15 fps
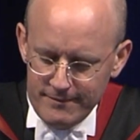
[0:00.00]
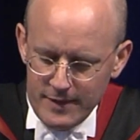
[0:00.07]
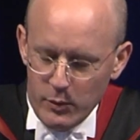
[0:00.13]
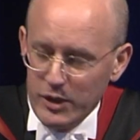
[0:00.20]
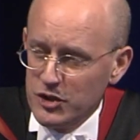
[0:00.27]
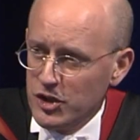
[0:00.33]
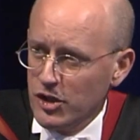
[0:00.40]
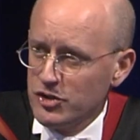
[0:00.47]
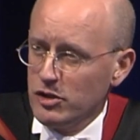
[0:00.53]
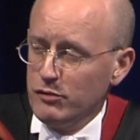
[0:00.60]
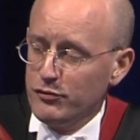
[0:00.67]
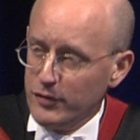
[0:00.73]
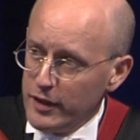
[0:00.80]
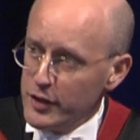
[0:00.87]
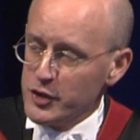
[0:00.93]
When Churchill
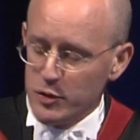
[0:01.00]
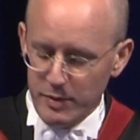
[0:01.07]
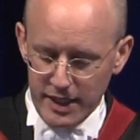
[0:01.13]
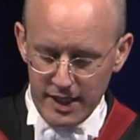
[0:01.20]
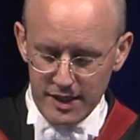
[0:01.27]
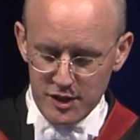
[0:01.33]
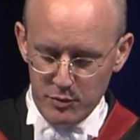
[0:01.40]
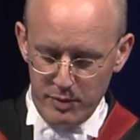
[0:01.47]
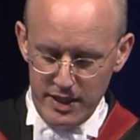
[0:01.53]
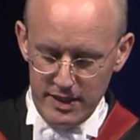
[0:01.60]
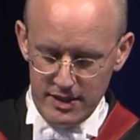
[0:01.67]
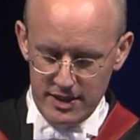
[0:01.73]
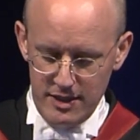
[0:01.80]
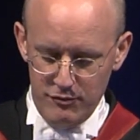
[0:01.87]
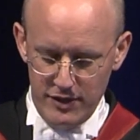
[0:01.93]
first began to
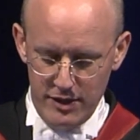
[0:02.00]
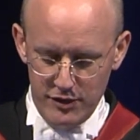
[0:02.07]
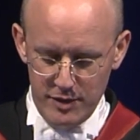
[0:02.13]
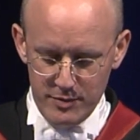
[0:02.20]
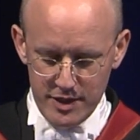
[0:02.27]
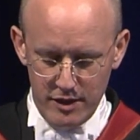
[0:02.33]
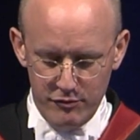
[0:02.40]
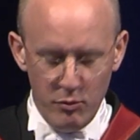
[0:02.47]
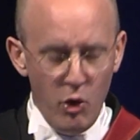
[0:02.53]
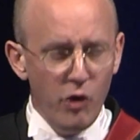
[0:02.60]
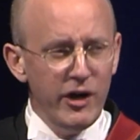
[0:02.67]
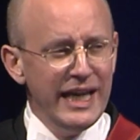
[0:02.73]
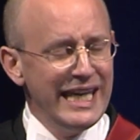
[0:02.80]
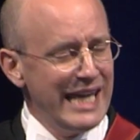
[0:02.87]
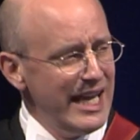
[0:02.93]
paint, he found himself more
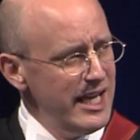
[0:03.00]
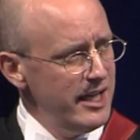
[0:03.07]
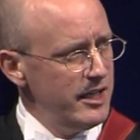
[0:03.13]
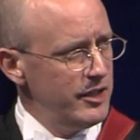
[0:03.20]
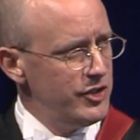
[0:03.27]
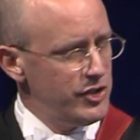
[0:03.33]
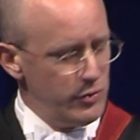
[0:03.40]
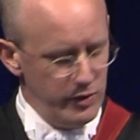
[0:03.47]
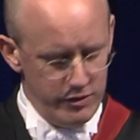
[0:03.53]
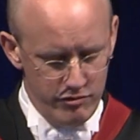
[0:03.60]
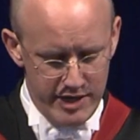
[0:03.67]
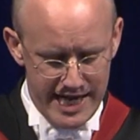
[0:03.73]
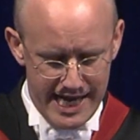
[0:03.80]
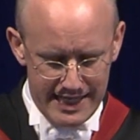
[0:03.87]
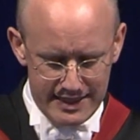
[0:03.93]
engaged with
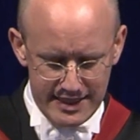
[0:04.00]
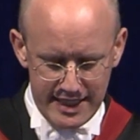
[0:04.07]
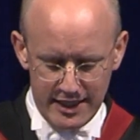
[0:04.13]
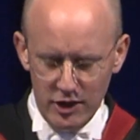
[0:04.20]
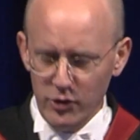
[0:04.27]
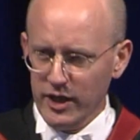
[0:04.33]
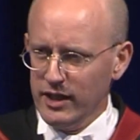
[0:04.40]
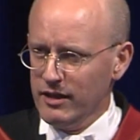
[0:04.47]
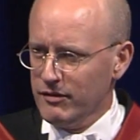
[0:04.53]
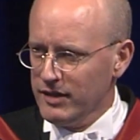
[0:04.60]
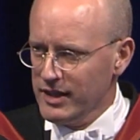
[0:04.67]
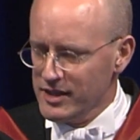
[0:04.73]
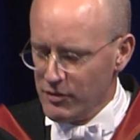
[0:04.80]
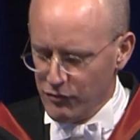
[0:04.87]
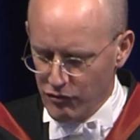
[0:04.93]
reality, looking at
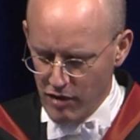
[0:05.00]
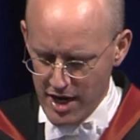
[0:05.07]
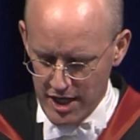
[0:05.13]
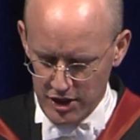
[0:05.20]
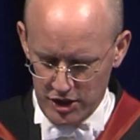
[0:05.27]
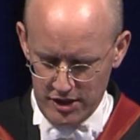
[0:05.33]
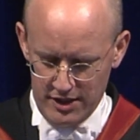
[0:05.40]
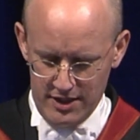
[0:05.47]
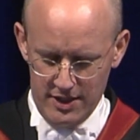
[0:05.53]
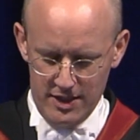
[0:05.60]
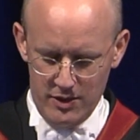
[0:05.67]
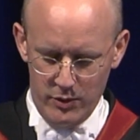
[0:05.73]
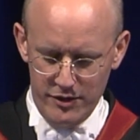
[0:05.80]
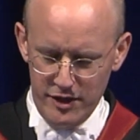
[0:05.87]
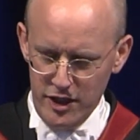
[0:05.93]
things afresh,
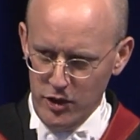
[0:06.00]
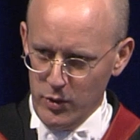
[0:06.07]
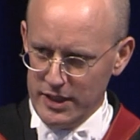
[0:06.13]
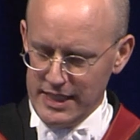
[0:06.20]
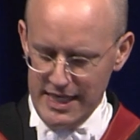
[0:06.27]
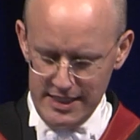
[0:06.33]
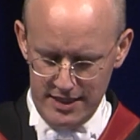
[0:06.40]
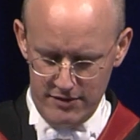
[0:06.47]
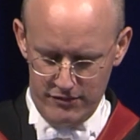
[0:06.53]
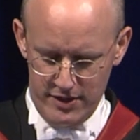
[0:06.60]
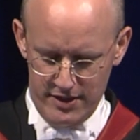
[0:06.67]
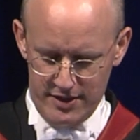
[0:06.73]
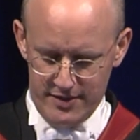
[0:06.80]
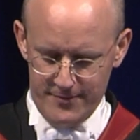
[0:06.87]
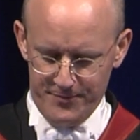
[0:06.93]
with new
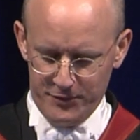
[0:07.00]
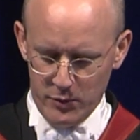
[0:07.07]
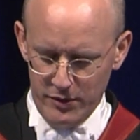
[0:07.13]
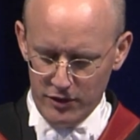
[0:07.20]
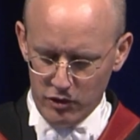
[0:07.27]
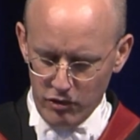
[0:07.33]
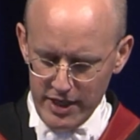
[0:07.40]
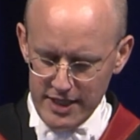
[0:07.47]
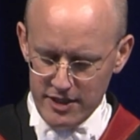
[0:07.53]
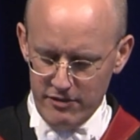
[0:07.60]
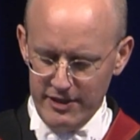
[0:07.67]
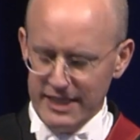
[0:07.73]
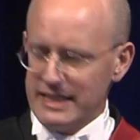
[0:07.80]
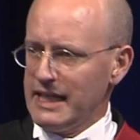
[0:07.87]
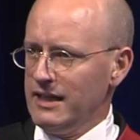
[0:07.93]
attentiveness, with greater
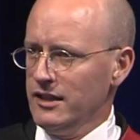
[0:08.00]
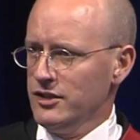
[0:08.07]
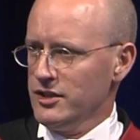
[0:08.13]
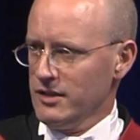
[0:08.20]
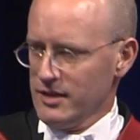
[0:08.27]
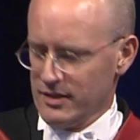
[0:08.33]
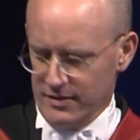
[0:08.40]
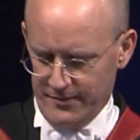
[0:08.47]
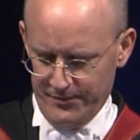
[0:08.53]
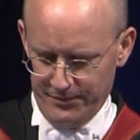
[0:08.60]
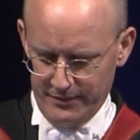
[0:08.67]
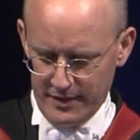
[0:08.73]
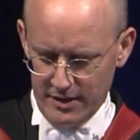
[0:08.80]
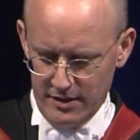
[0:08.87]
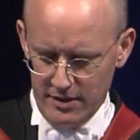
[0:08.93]
intelligence,
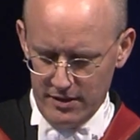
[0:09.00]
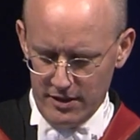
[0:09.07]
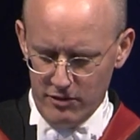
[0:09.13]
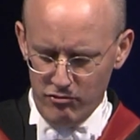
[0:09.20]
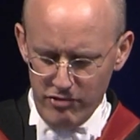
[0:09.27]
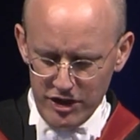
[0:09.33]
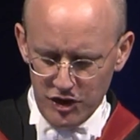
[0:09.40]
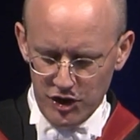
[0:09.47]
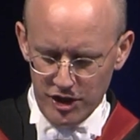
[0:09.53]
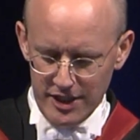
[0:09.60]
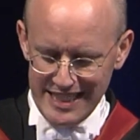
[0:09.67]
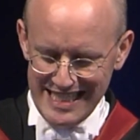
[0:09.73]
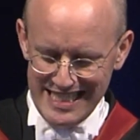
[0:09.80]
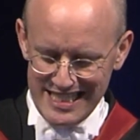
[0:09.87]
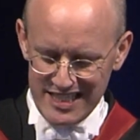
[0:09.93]
a richer
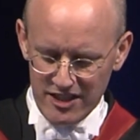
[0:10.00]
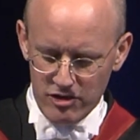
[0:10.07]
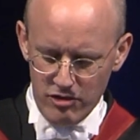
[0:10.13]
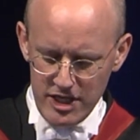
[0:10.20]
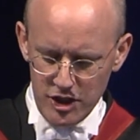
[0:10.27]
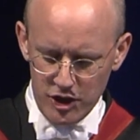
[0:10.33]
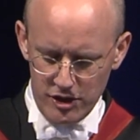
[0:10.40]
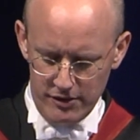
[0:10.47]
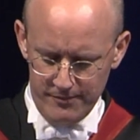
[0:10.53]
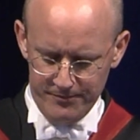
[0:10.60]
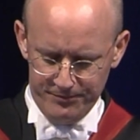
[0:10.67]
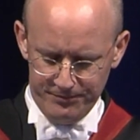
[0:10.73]
integration.